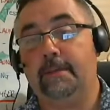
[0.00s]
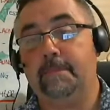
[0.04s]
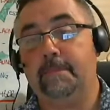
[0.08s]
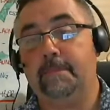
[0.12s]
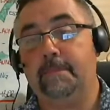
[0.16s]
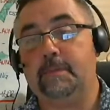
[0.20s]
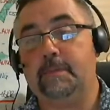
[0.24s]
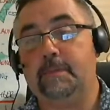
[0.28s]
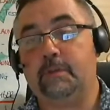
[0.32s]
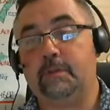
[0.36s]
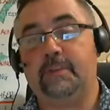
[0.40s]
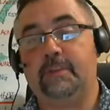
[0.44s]

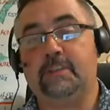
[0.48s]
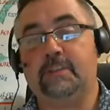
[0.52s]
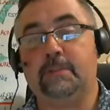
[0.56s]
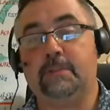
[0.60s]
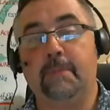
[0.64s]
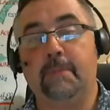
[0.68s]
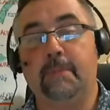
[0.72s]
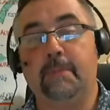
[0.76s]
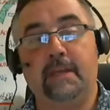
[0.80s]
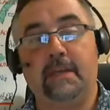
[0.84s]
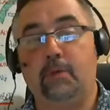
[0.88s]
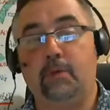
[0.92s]
so if it's
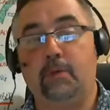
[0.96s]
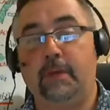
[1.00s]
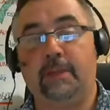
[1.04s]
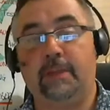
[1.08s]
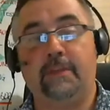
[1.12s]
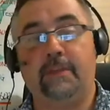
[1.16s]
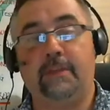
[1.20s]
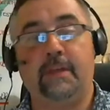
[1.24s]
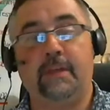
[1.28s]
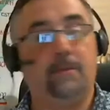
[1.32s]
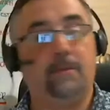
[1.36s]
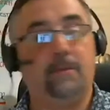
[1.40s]
a quick
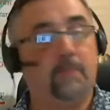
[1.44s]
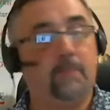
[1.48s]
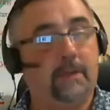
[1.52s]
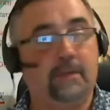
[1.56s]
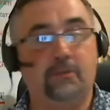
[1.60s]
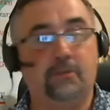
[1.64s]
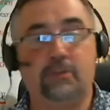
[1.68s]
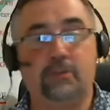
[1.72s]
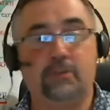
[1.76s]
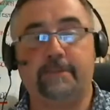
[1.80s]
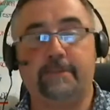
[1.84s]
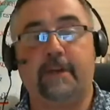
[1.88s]
thing, we can
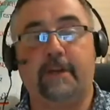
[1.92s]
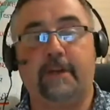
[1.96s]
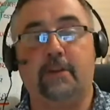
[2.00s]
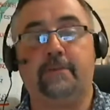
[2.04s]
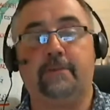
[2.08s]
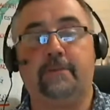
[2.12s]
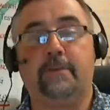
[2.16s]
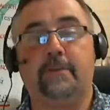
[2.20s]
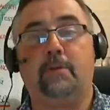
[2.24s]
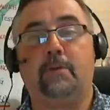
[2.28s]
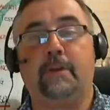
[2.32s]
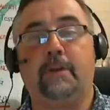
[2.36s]
just fire
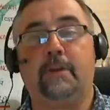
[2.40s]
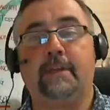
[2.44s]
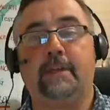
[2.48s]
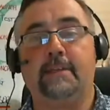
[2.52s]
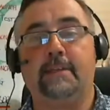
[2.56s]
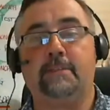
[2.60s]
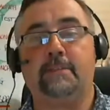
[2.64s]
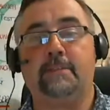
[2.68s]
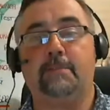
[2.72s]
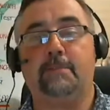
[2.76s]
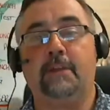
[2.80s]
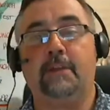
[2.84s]
off a quick
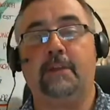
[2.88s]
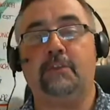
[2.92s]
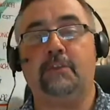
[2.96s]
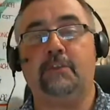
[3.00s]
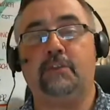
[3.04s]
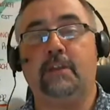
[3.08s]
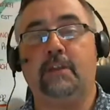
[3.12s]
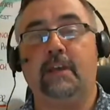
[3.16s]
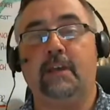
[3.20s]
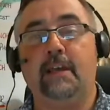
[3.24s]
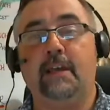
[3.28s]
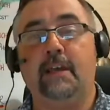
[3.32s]

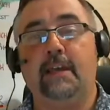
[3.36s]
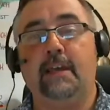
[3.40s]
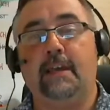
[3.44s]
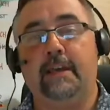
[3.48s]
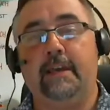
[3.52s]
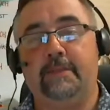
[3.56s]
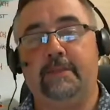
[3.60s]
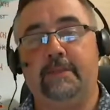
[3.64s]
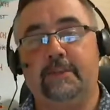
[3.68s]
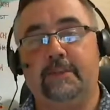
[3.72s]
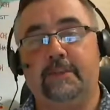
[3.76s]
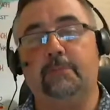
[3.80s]
explanation.
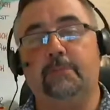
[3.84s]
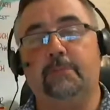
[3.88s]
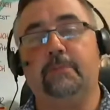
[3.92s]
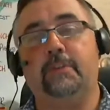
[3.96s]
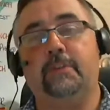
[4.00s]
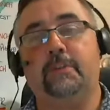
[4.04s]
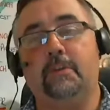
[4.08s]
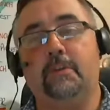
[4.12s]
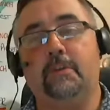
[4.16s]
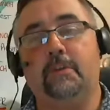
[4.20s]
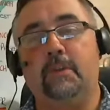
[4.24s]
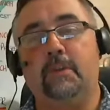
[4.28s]
If it's
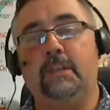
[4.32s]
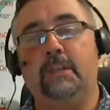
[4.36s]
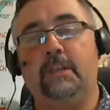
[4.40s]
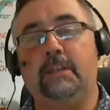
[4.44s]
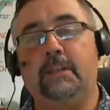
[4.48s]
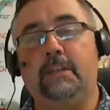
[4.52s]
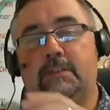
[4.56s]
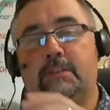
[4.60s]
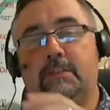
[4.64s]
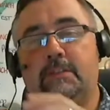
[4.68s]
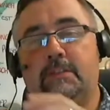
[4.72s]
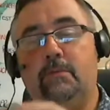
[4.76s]
something that we need
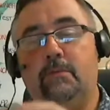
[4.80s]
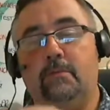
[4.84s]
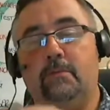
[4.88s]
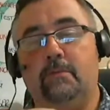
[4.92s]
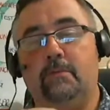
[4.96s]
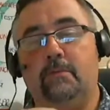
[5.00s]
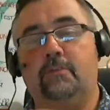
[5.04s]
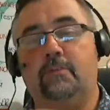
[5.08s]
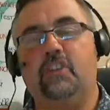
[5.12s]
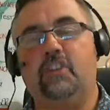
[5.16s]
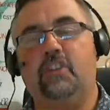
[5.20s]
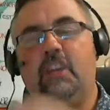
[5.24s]
to
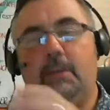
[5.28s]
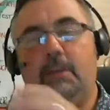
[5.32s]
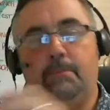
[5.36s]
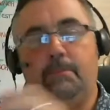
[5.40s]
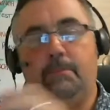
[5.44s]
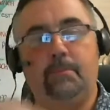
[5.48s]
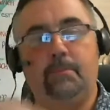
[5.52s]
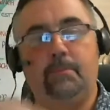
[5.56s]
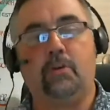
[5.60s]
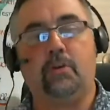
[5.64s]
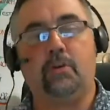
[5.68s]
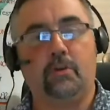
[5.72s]

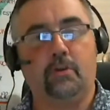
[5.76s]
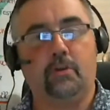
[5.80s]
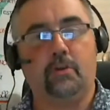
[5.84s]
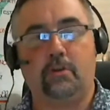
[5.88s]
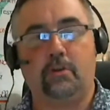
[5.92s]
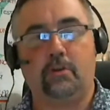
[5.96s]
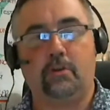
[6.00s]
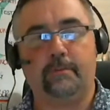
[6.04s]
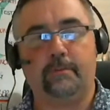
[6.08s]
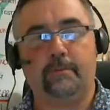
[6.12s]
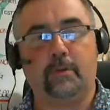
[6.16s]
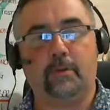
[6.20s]
debug
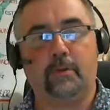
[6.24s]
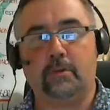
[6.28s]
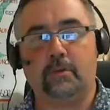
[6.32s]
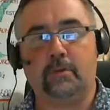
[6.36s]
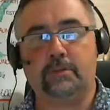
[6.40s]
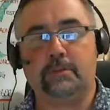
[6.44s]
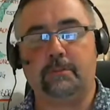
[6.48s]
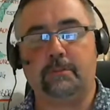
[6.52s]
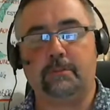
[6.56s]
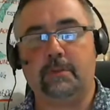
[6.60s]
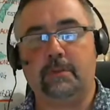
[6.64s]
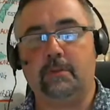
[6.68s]
or
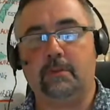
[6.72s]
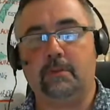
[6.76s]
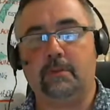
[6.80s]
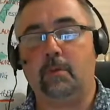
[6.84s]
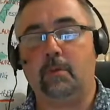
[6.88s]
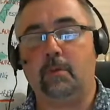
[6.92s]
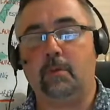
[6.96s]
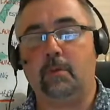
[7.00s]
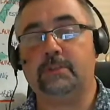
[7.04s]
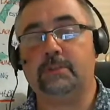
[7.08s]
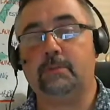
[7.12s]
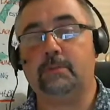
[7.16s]
something that we
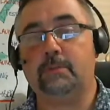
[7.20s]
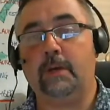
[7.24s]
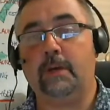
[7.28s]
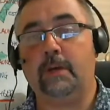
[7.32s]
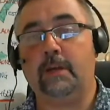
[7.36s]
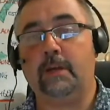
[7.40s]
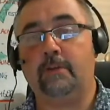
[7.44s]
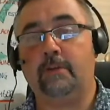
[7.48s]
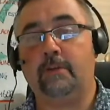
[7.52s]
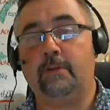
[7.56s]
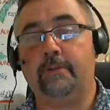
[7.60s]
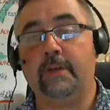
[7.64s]
weren't
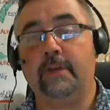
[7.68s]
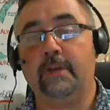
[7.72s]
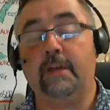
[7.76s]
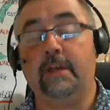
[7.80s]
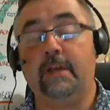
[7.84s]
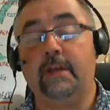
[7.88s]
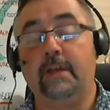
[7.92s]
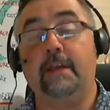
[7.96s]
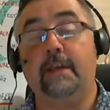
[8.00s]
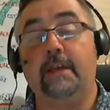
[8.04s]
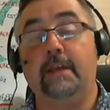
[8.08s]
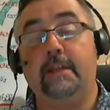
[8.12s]
aware of,
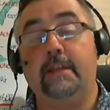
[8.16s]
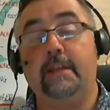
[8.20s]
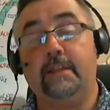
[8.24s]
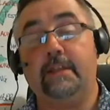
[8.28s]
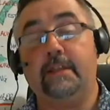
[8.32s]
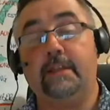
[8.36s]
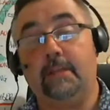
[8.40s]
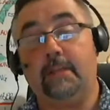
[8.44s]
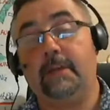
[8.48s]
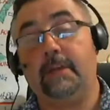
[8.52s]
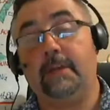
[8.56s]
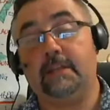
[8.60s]
then
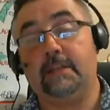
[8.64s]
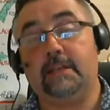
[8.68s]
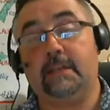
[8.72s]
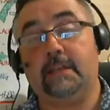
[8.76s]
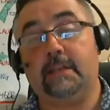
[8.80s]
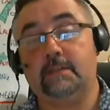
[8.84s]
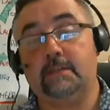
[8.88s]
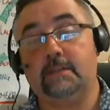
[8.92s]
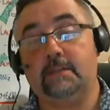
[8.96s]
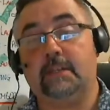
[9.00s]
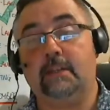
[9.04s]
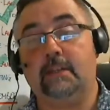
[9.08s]
it may
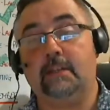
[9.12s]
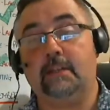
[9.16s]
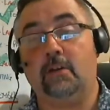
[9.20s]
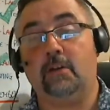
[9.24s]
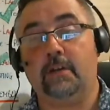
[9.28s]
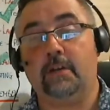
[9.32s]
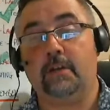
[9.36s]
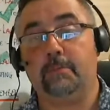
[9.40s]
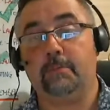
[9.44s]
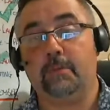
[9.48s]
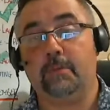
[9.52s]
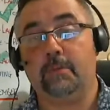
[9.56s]
take us a little
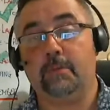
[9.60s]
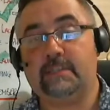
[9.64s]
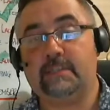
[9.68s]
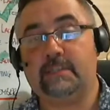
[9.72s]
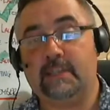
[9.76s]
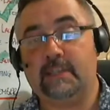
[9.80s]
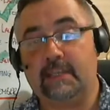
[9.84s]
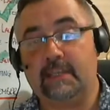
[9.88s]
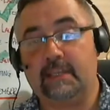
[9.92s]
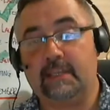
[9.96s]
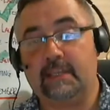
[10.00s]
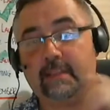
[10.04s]
longer. But
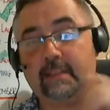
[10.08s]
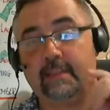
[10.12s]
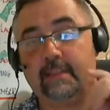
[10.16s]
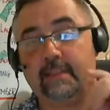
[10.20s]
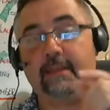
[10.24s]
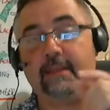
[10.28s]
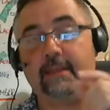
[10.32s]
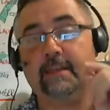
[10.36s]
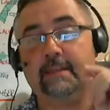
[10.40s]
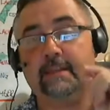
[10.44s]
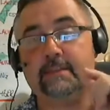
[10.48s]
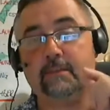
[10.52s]
the ticket
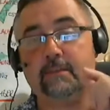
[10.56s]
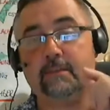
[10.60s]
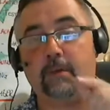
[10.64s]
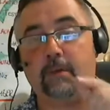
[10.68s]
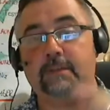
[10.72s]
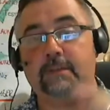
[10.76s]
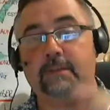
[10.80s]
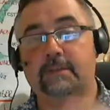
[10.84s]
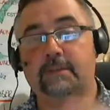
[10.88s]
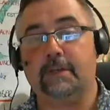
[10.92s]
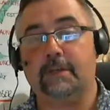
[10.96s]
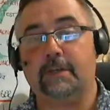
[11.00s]
thing
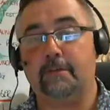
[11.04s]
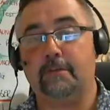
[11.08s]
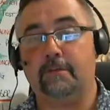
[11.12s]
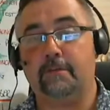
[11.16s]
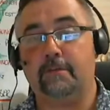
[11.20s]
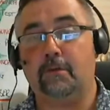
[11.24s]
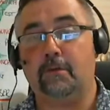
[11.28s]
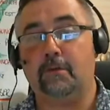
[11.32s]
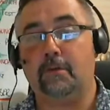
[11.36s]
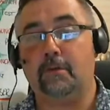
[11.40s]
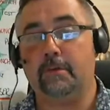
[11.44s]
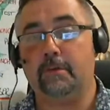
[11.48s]
is the way to
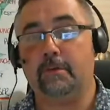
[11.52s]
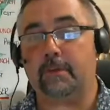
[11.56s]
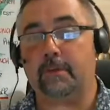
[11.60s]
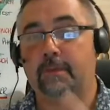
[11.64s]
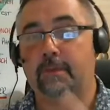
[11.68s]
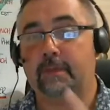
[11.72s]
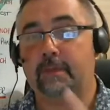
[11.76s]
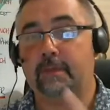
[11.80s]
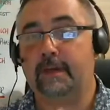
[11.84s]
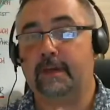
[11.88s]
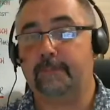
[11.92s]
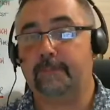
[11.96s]
go
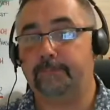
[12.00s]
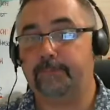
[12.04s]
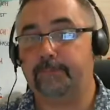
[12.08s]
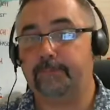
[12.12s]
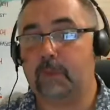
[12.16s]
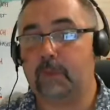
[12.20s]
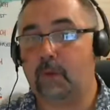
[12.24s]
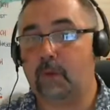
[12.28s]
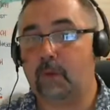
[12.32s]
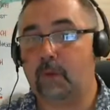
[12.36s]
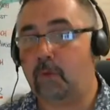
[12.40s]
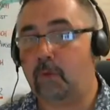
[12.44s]
forward with that.
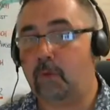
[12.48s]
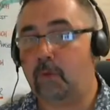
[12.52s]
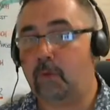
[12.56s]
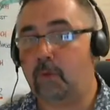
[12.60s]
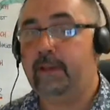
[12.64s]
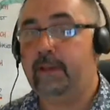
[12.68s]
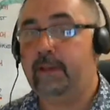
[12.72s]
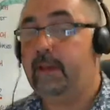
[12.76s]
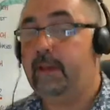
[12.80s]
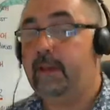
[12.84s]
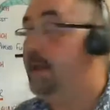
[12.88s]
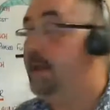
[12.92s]
All
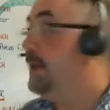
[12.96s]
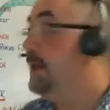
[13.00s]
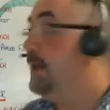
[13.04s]
right.